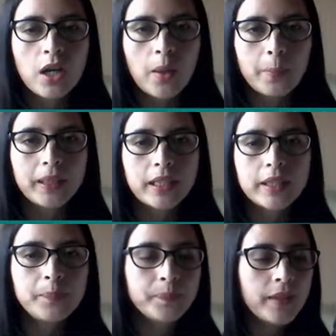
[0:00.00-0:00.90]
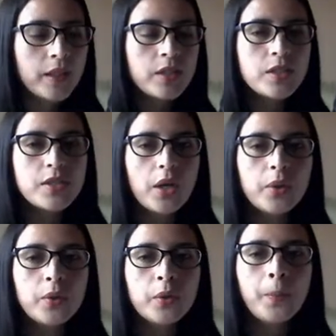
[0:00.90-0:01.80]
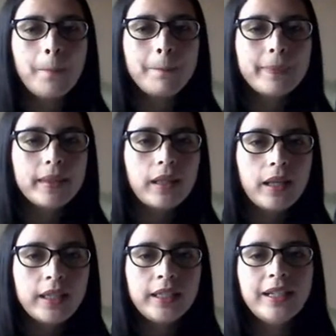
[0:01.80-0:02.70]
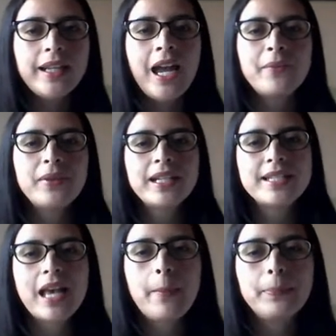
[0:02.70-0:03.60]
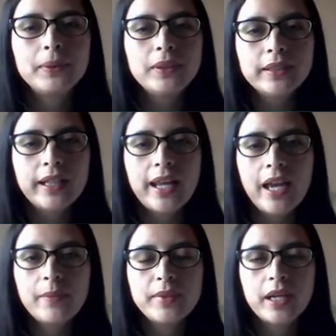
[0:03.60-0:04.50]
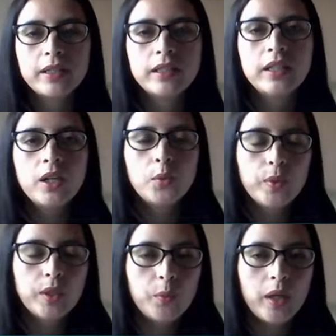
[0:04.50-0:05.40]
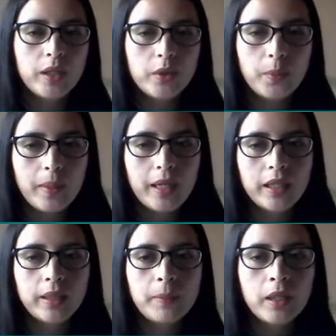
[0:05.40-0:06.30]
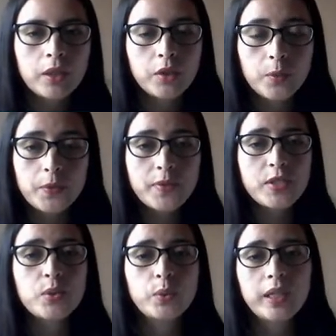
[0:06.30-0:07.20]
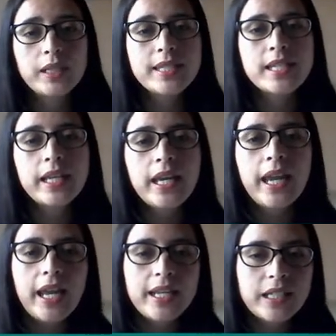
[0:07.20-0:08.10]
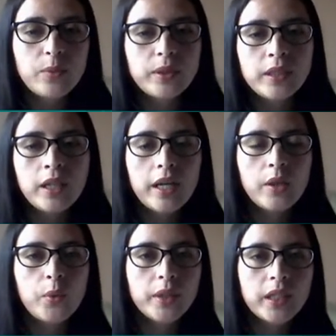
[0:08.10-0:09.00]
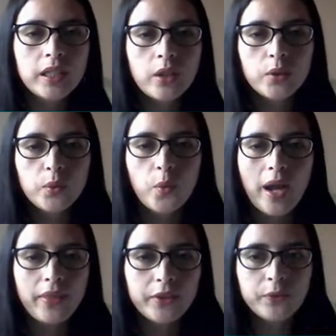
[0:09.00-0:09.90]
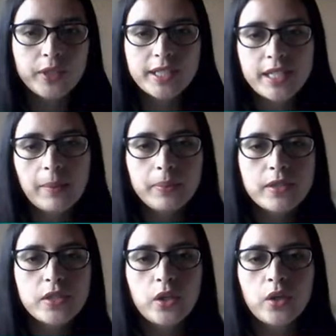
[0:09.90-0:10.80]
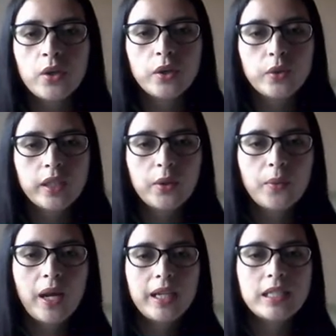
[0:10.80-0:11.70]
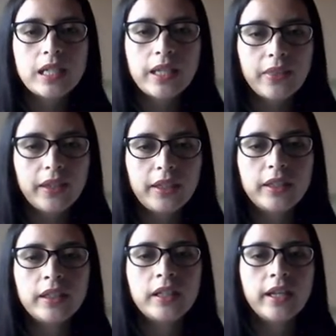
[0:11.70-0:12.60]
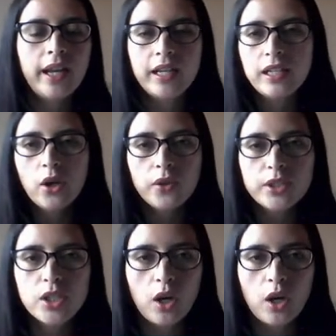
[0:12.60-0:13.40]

topic. So here I have an example that I have done with one of my group of students, and they were working on weather, for example. So you can write there any other